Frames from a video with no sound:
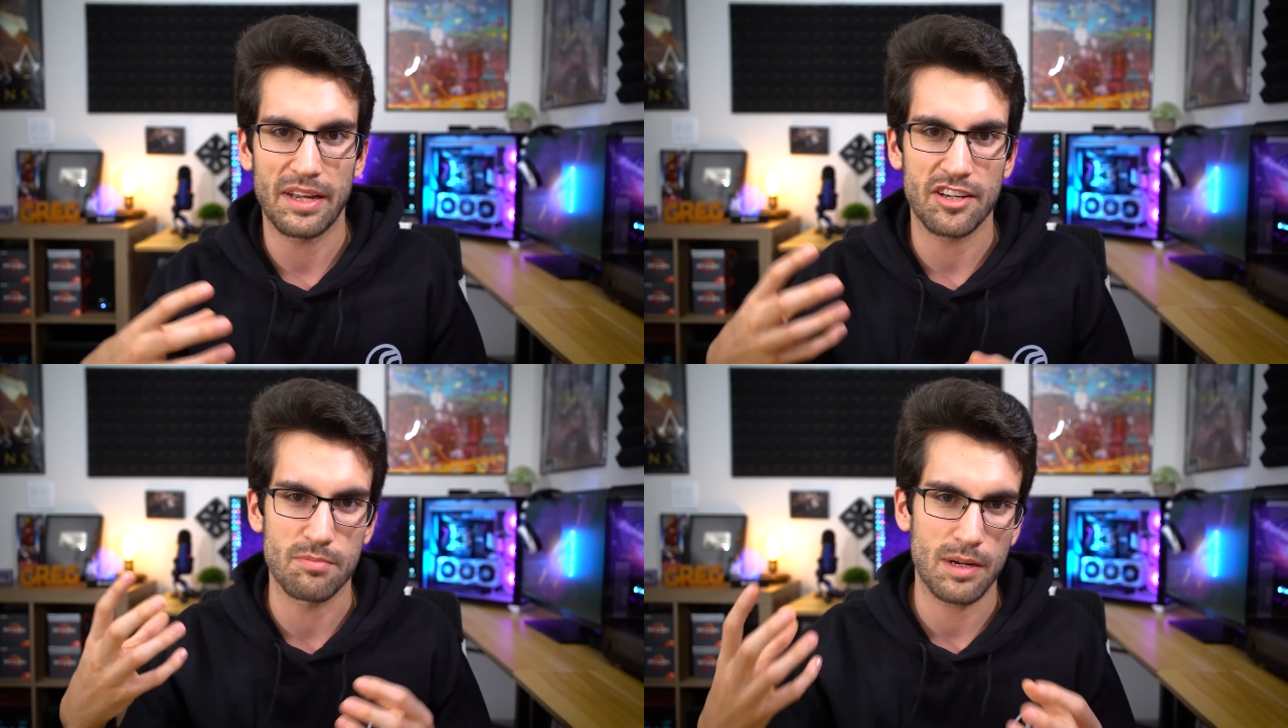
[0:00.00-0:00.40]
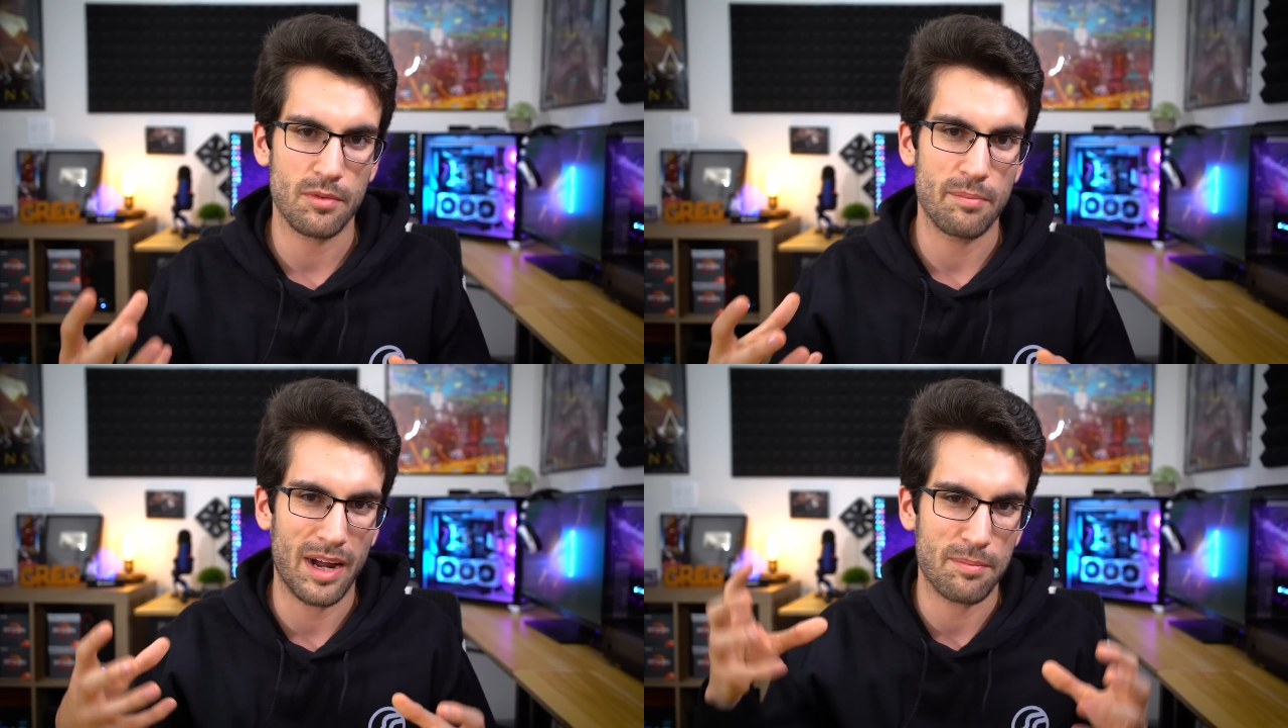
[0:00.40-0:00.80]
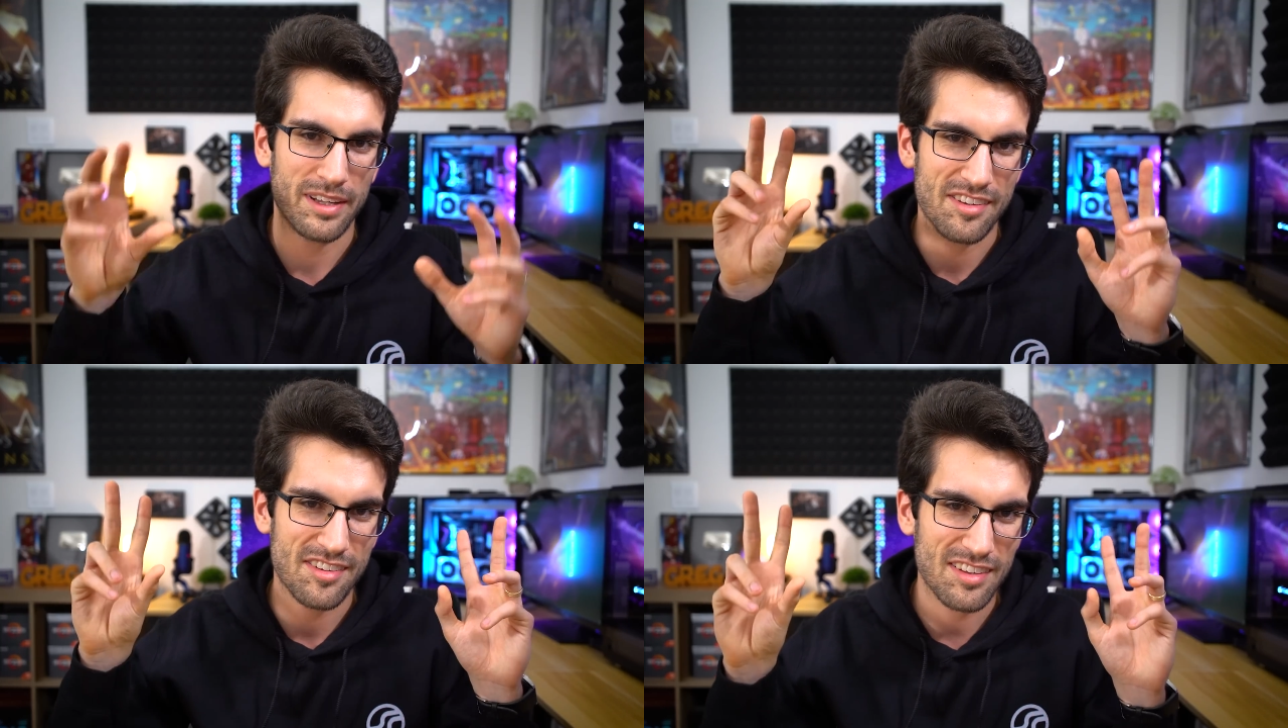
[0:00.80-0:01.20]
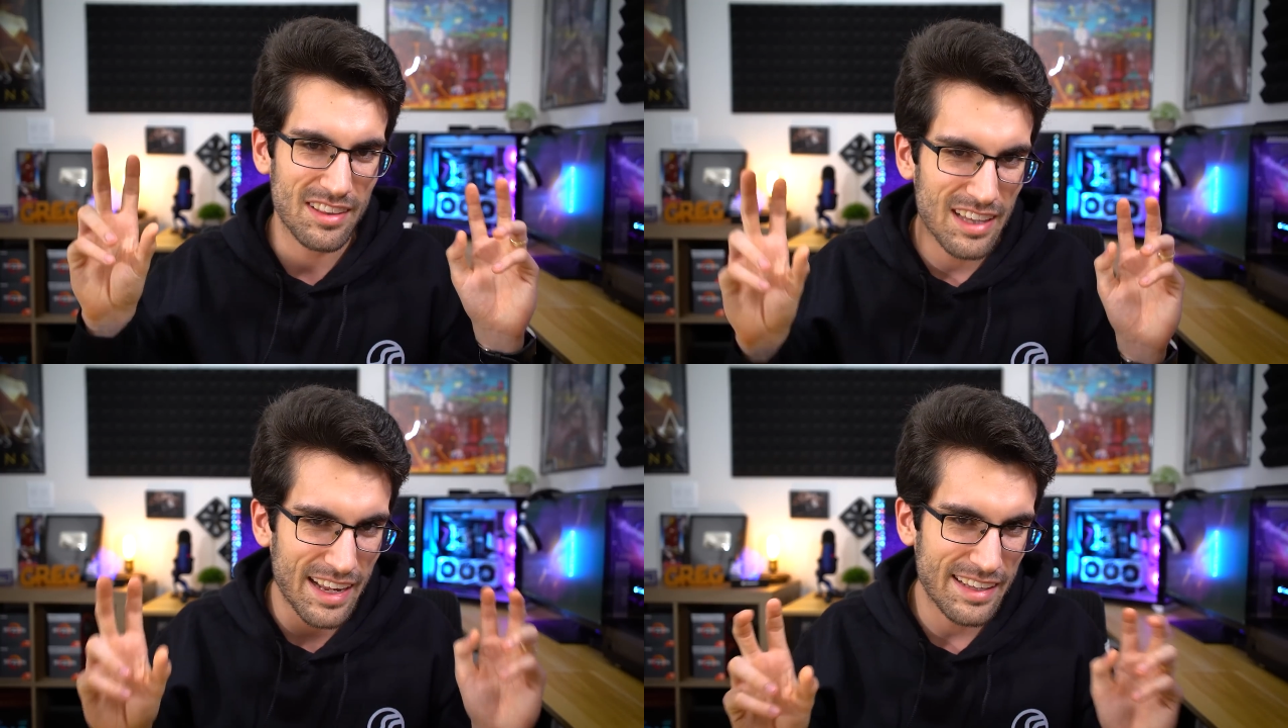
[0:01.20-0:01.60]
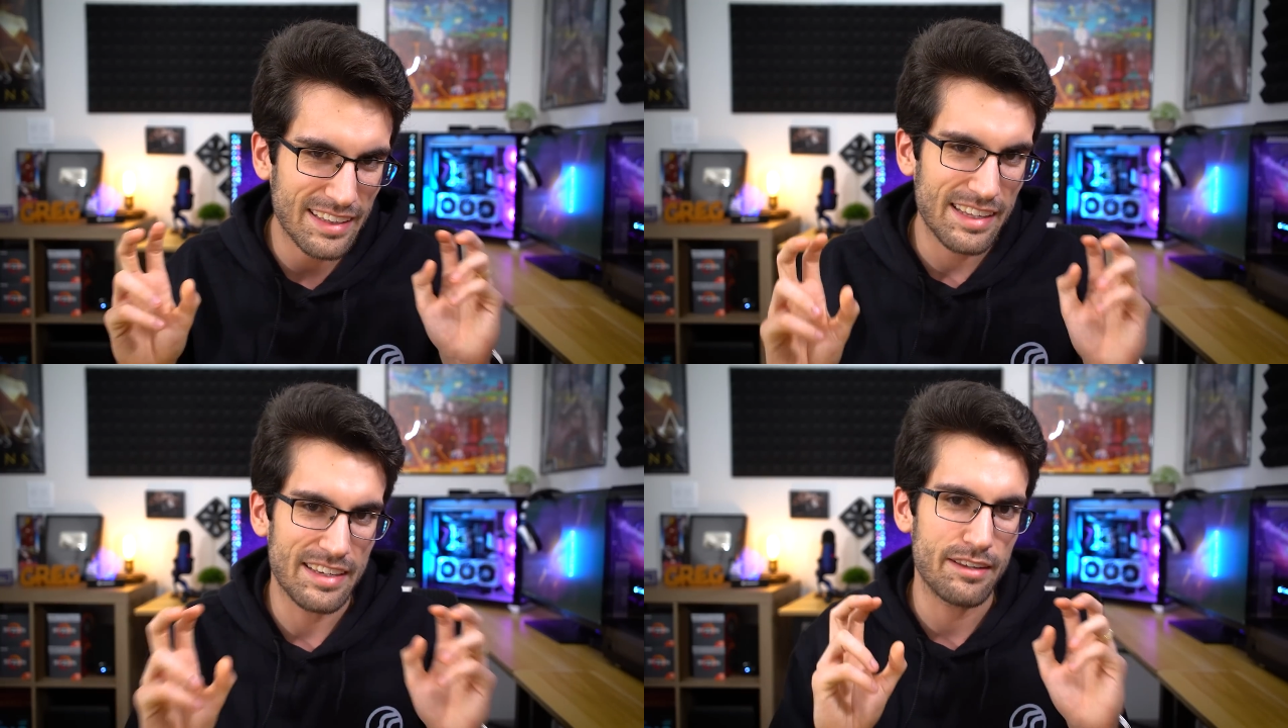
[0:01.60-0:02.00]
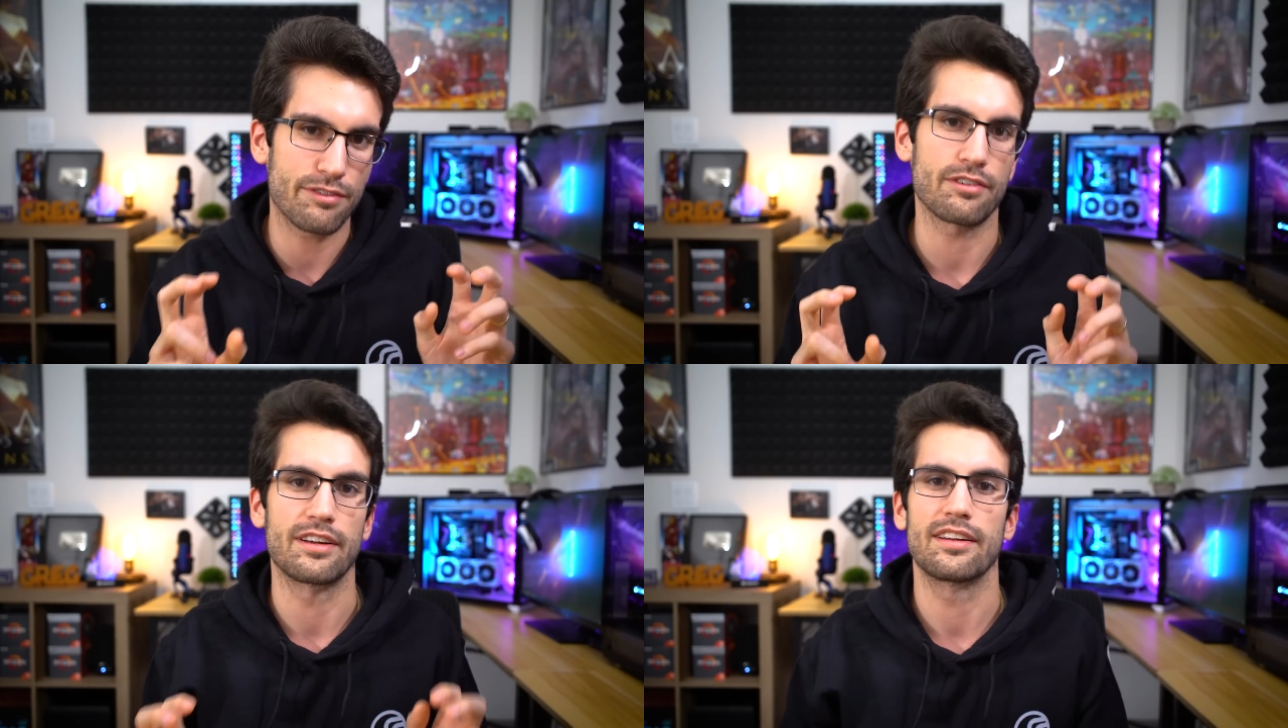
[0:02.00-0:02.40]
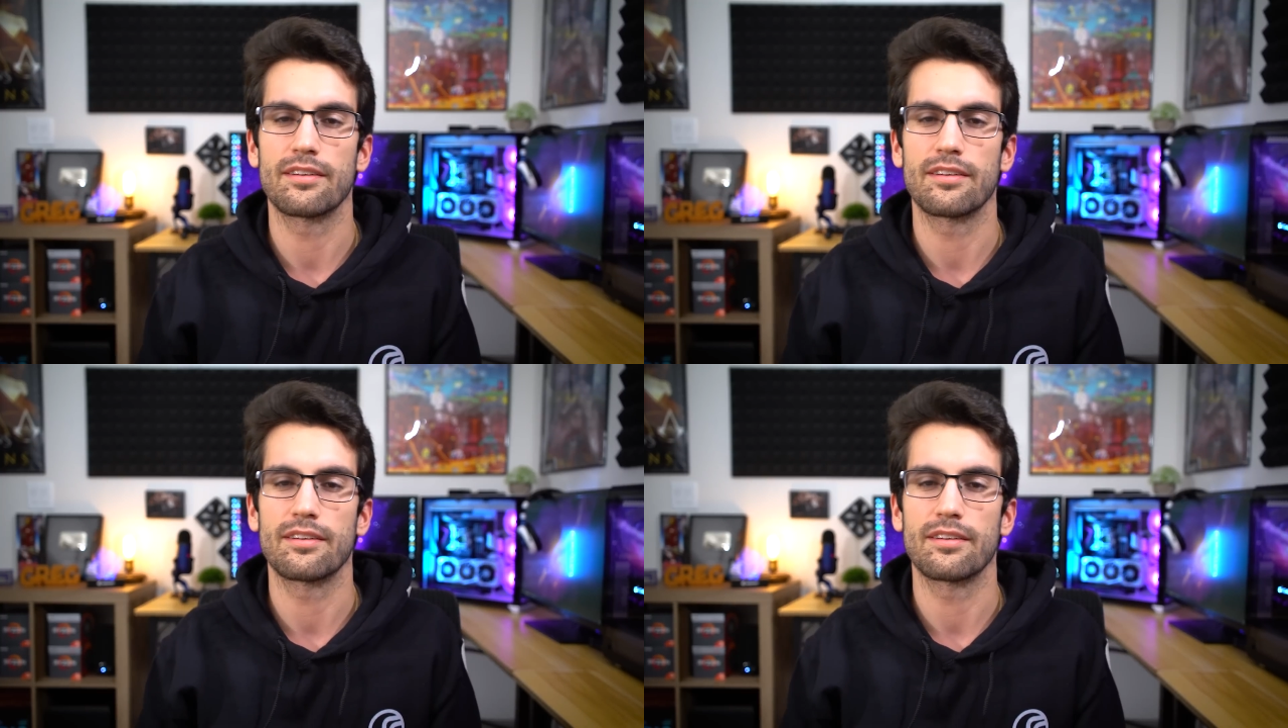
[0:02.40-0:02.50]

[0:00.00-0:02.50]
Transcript: manage memory pipelines slightly different.